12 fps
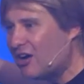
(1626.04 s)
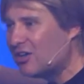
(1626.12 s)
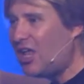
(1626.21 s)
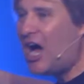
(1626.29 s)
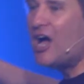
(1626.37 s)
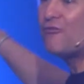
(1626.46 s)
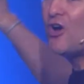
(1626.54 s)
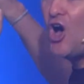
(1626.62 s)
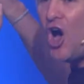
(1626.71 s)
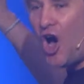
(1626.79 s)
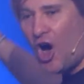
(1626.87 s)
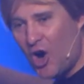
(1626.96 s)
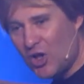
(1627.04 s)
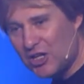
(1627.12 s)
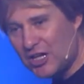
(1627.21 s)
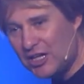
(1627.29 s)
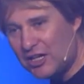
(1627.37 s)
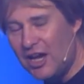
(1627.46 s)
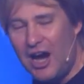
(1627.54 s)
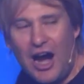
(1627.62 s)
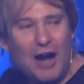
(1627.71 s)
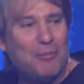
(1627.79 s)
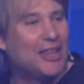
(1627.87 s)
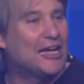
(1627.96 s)
life holy. I
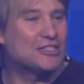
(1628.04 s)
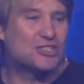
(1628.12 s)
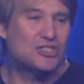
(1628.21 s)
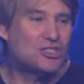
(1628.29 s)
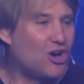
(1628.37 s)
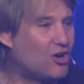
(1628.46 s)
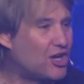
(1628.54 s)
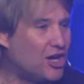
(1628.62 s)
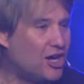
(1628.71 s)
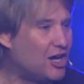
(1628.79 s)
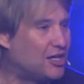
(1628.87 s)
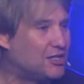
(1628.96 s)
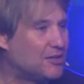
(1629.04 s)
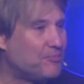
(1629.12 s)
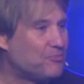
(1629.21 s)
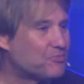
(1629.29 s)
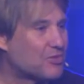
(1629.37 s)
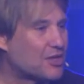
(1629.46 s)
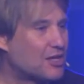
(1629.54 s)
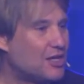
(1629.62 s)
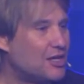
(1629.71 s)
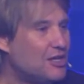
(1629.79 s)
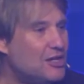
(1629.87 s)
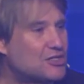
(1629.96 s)
mean, that's so good.
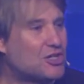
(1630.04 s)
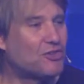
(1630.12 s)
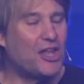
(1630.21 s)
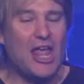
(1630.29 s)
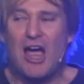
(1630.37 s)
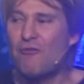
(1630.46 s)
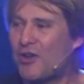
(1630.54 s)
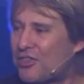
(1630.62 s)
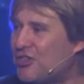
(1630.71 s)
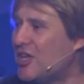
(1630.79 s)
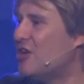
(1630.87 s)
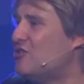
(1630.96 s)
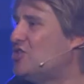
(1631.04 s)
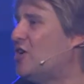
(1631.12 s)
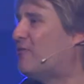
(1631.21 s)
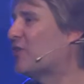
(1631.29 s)
So that everything you do for